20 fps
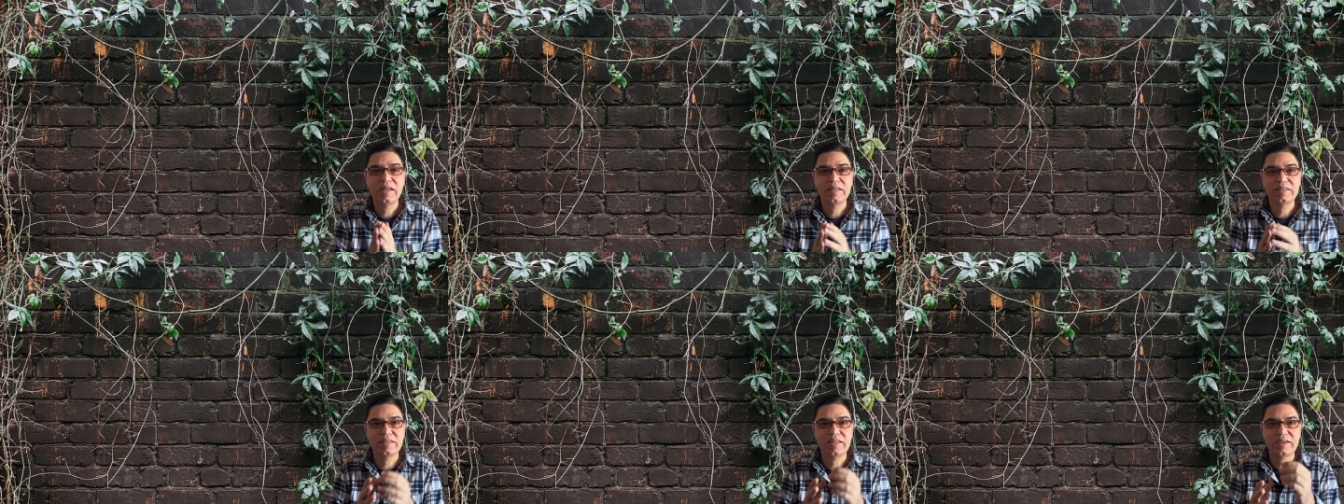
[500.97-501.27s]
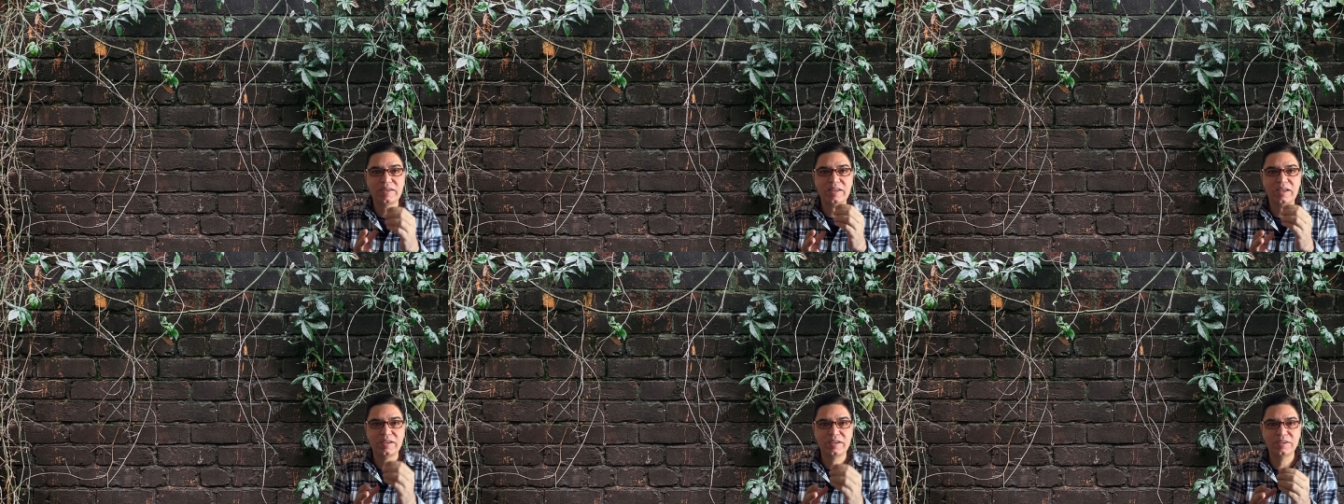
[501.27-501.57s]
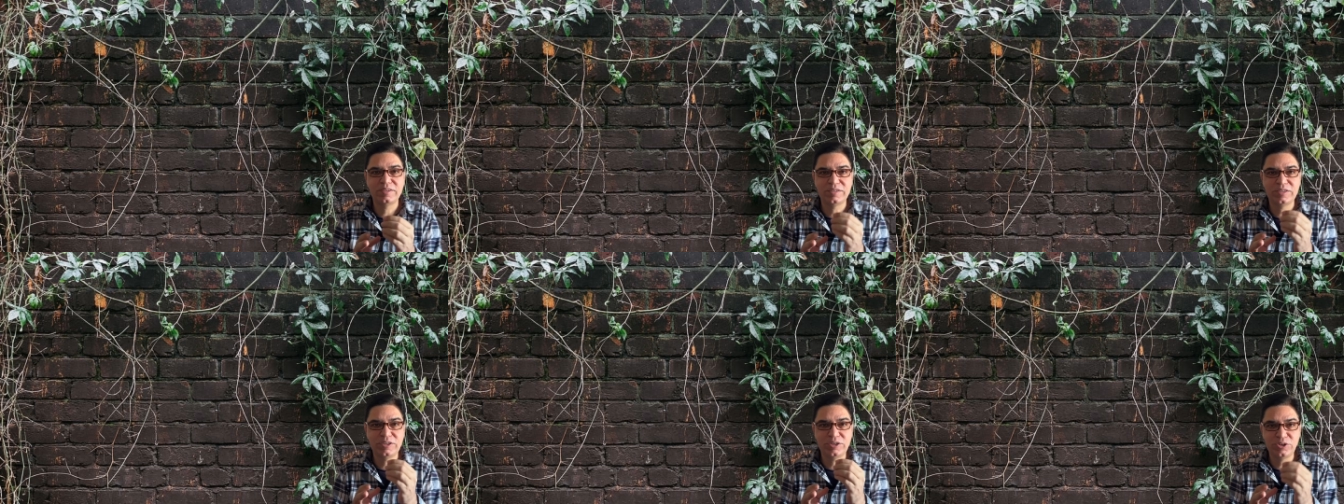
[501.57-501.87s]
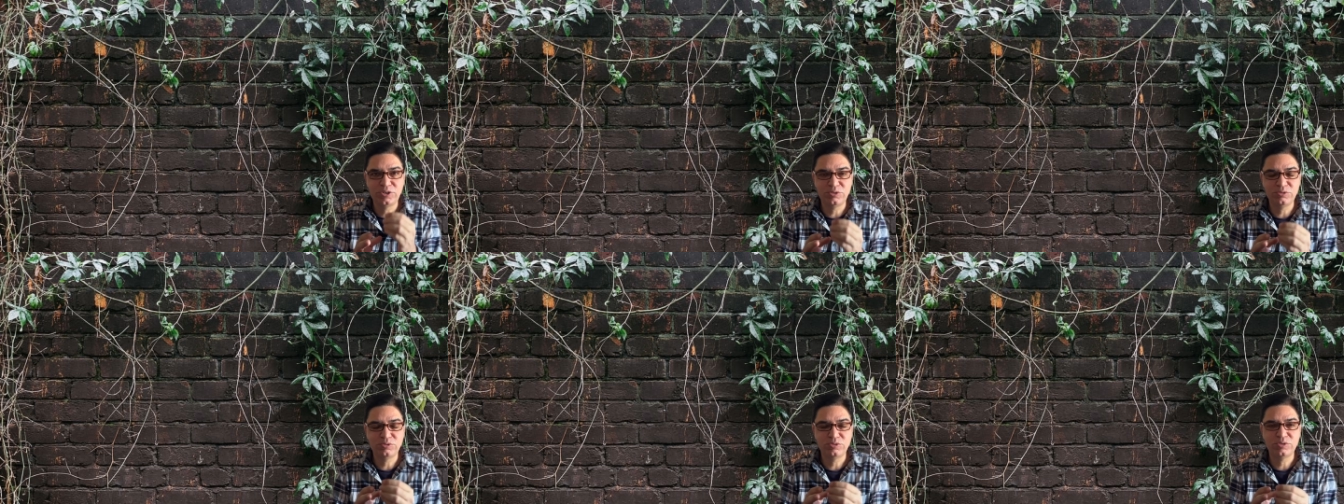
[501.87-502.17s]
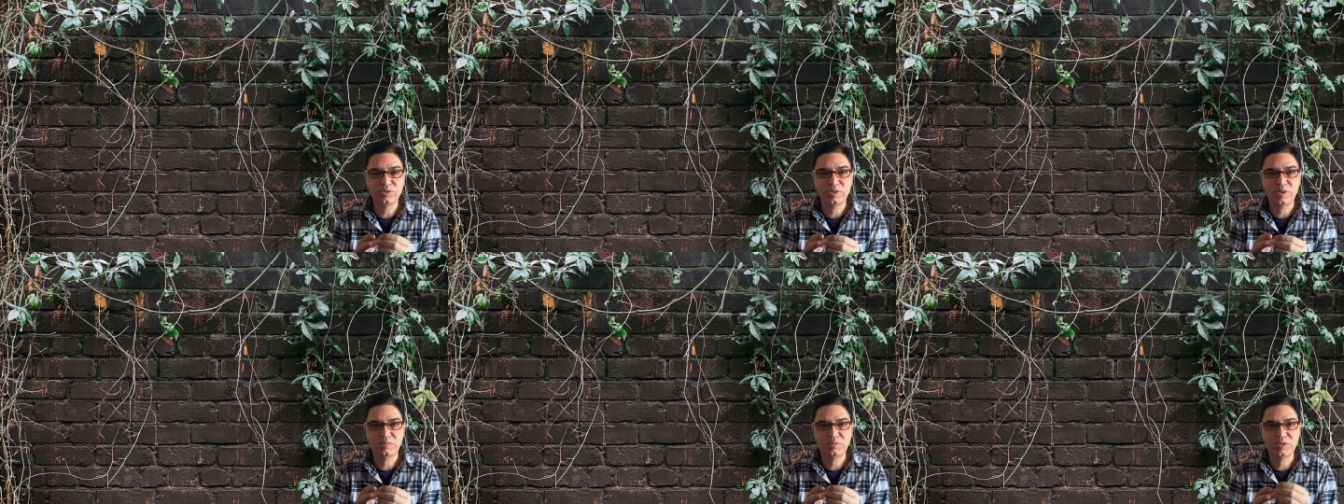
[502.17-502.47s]
that occurs in
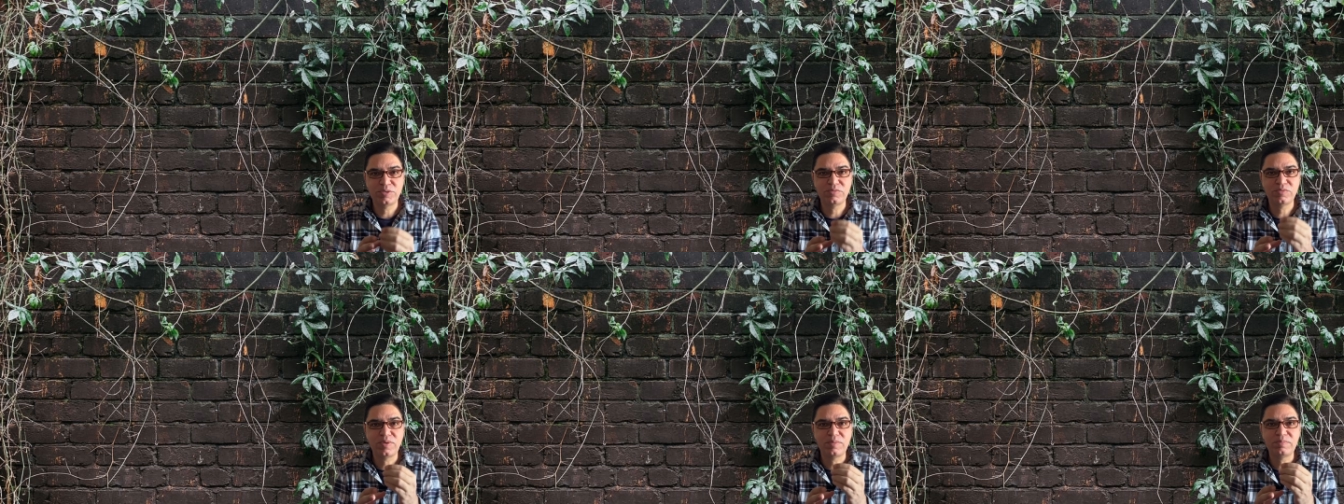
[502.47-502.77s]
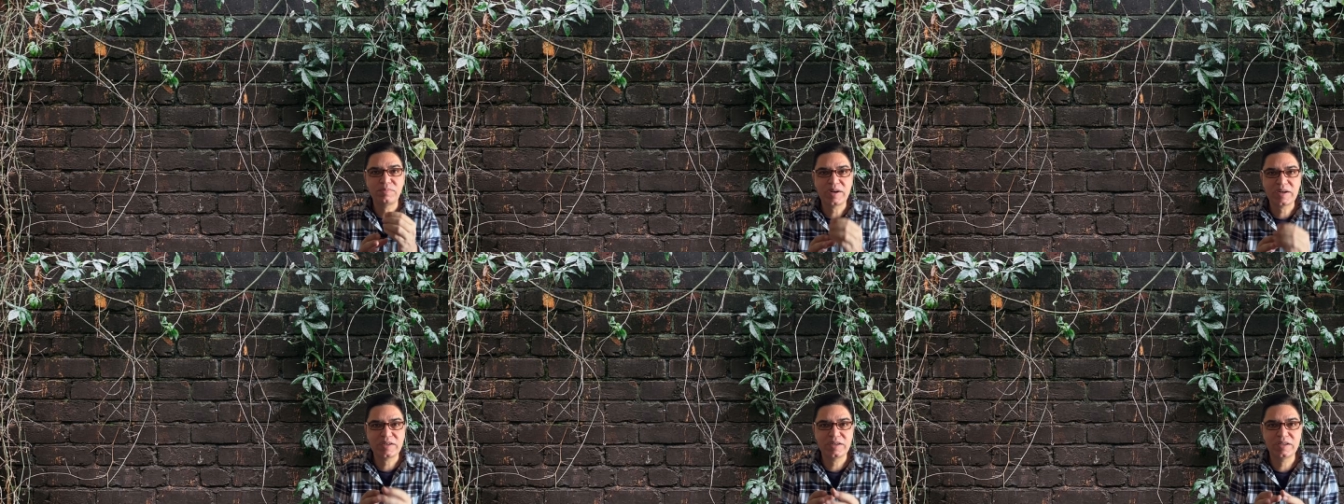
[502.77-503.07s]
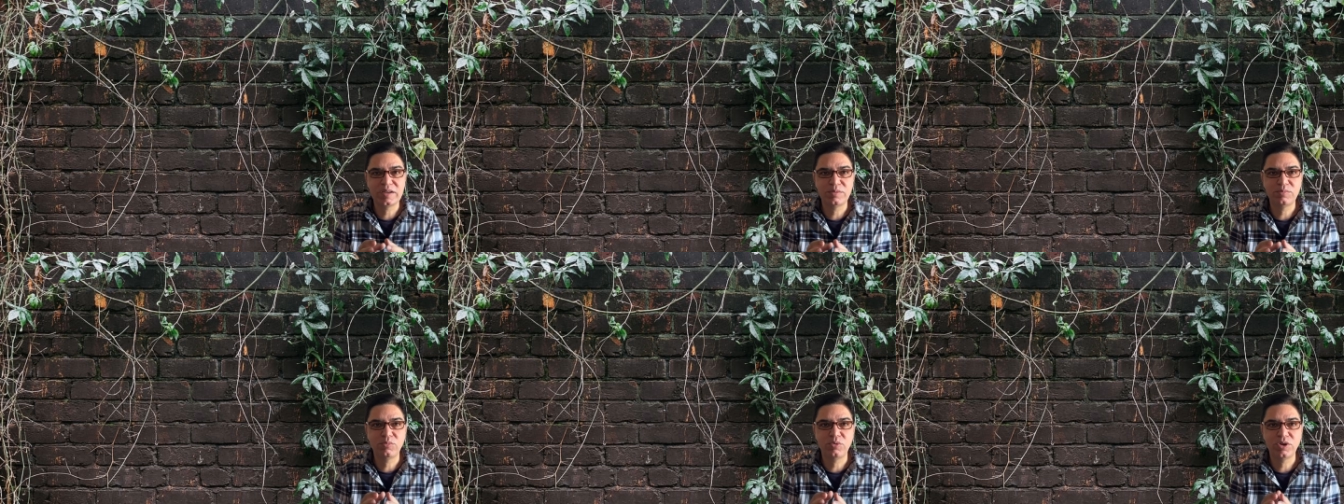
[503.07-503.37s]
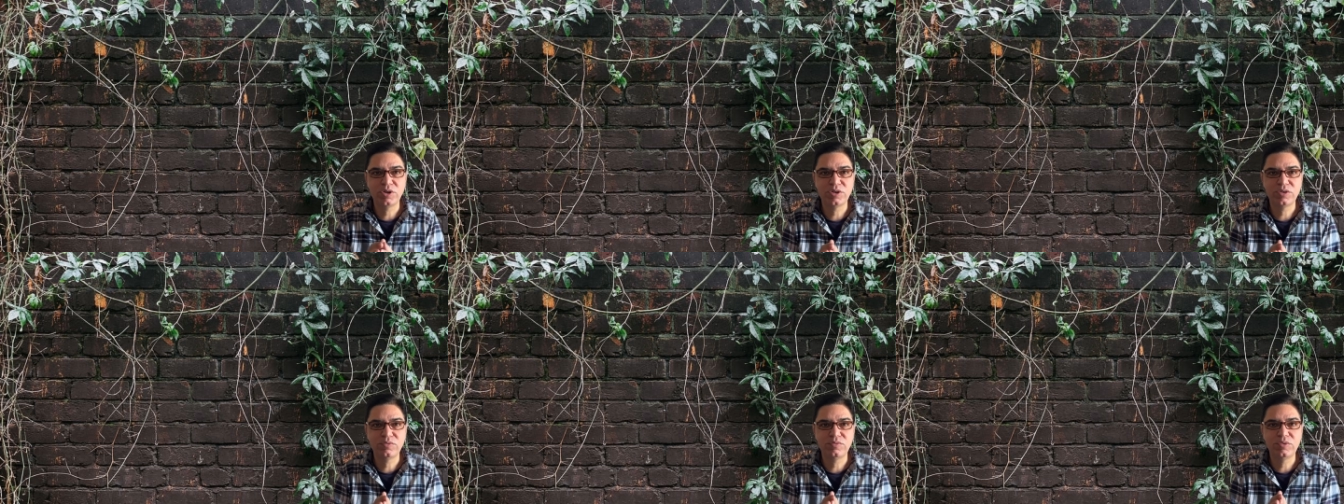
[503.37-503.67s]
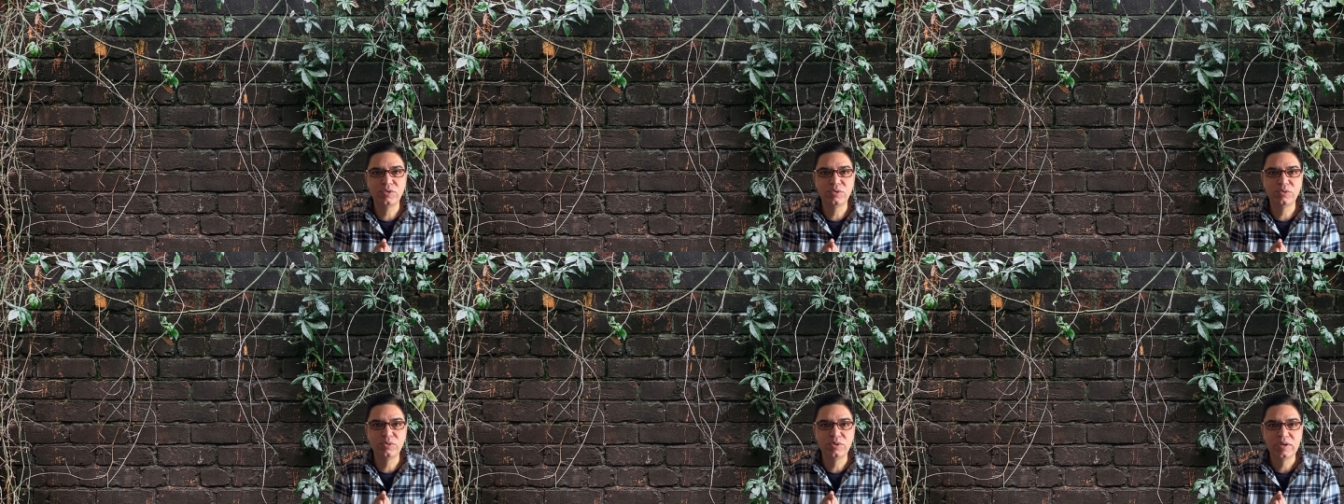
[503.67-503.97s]
intussusception from practical point of
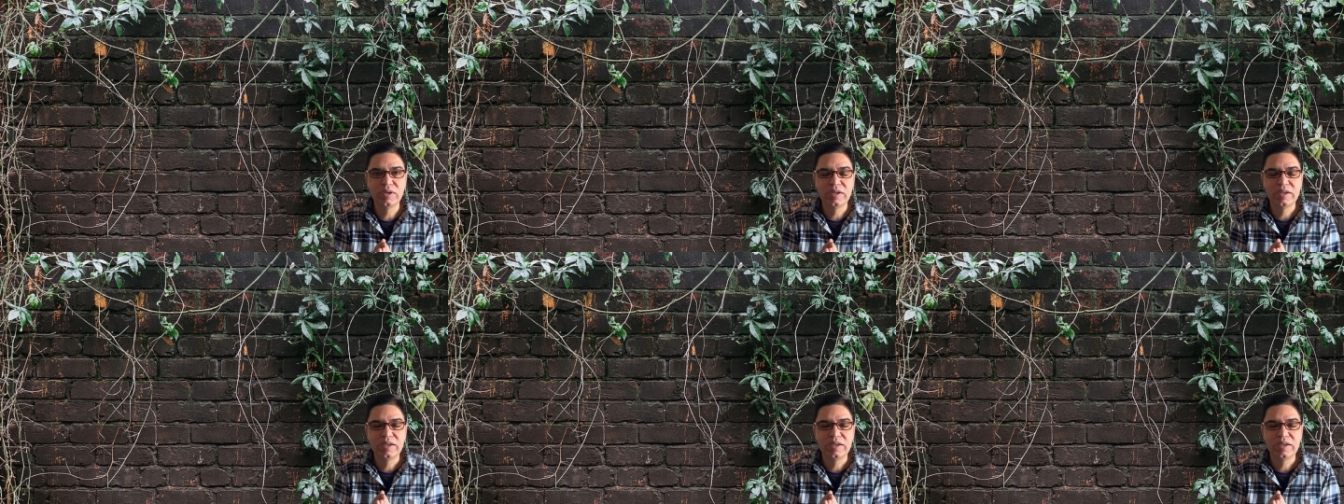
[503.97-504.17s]
view